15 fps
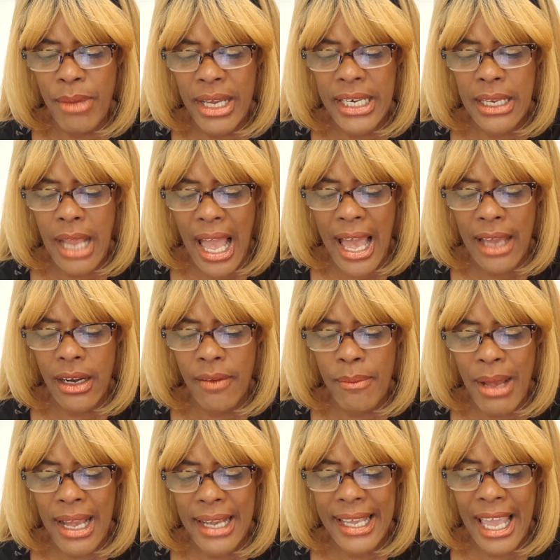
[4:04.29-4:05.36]
money out of
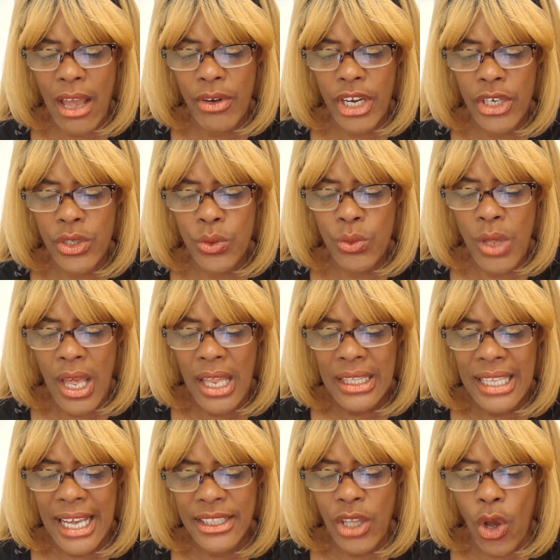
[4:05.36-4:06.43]
my account and do
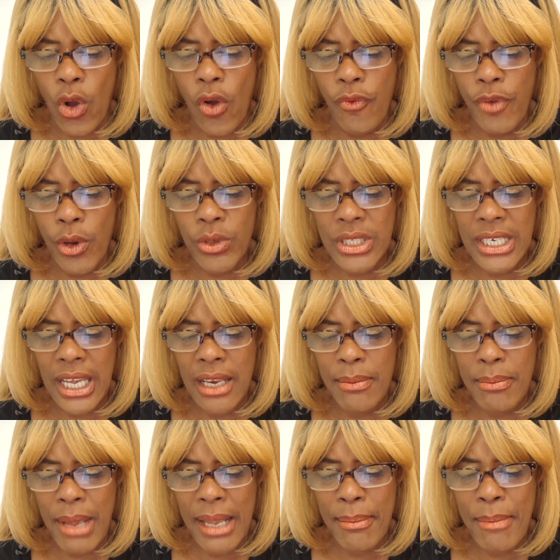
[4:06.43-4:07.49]
like the old folks did,
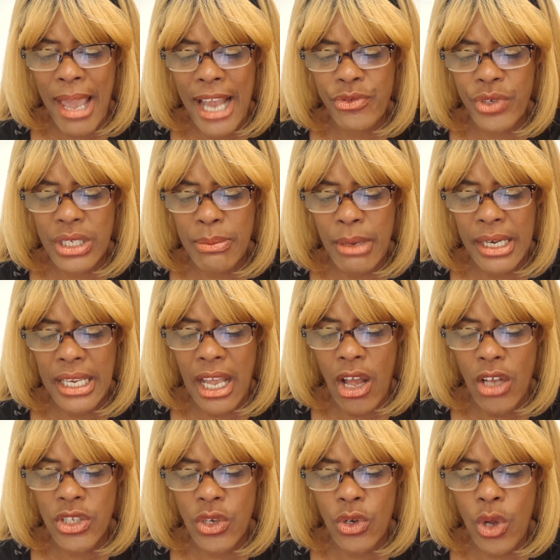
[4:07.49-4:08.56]
make mattress money. I
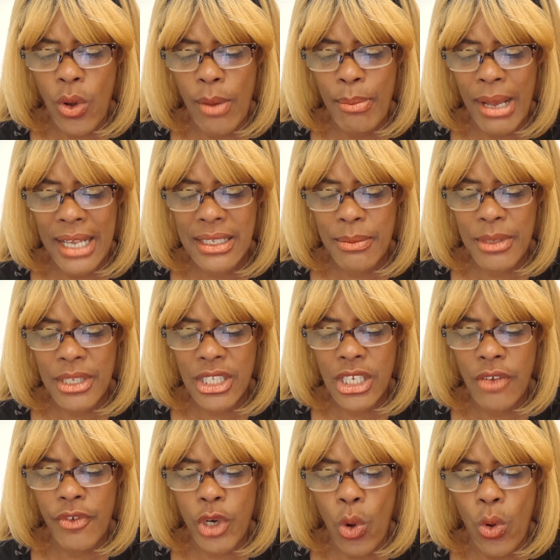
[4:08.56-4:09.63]
also go and buy some
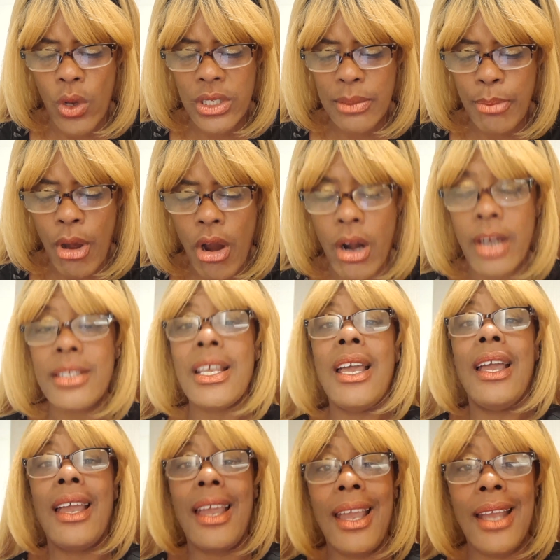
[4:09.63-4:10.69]
silver coins, bars.
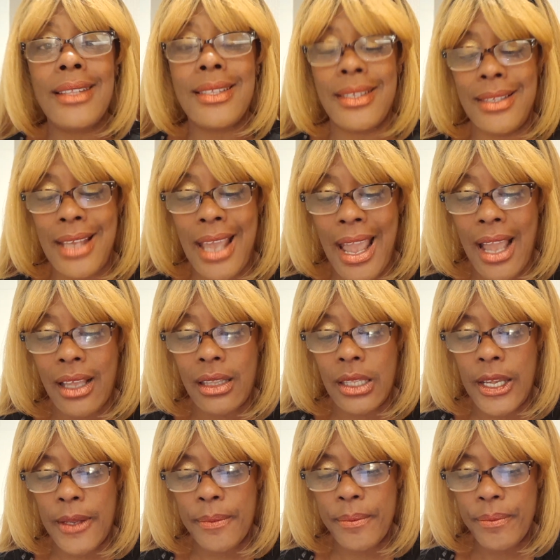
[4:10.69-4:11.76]

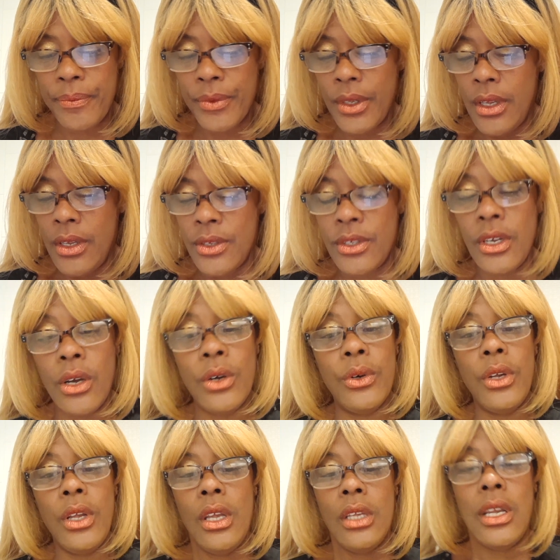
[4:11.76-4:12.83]
Exactly.
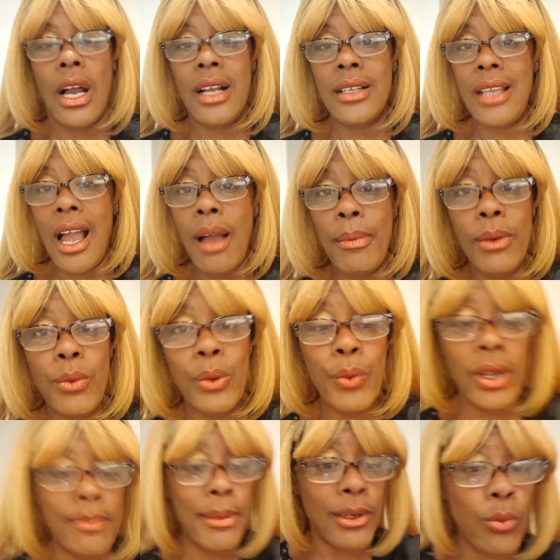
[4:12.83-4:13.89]
So
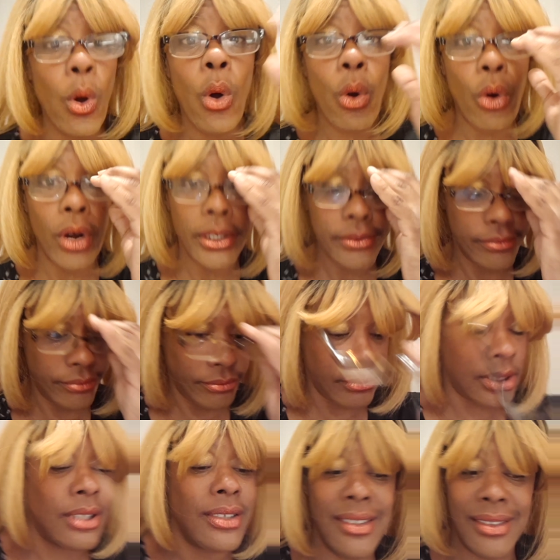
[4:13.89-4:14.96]
we've been warned.
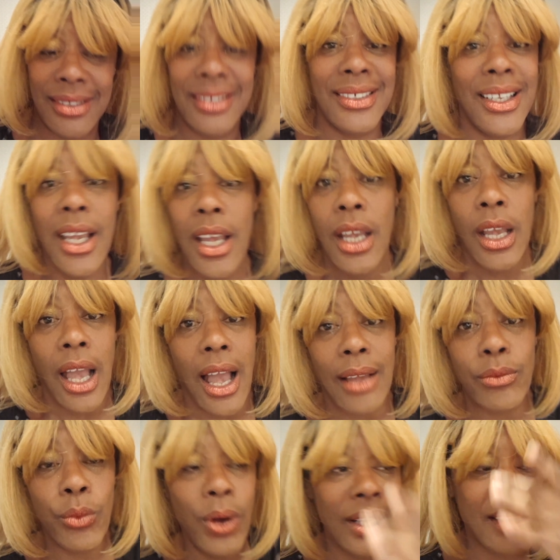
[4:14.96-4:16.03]

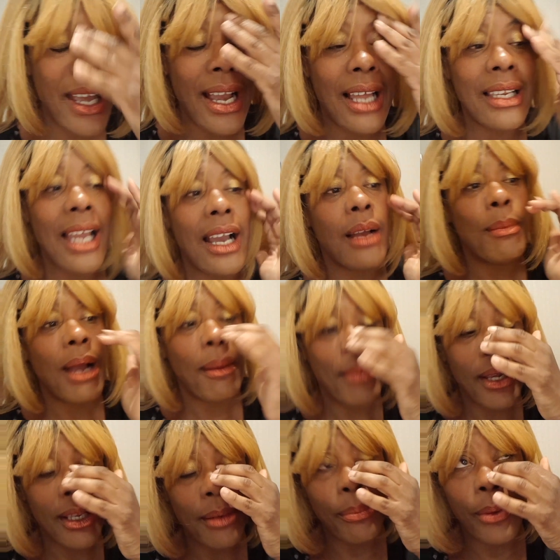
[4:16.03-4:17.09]
One thing I like about
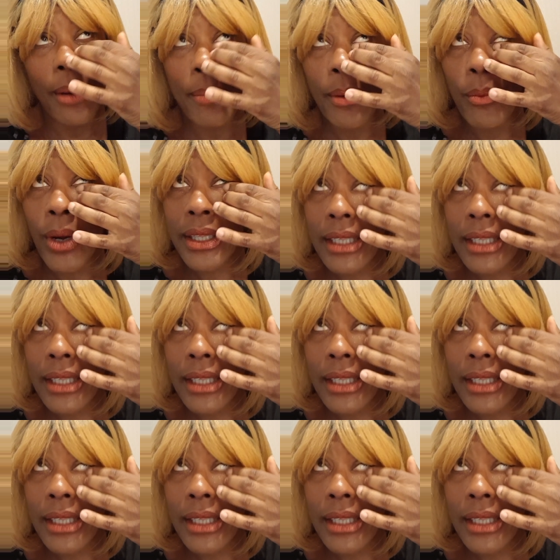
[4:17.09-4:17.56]
being a prepper, and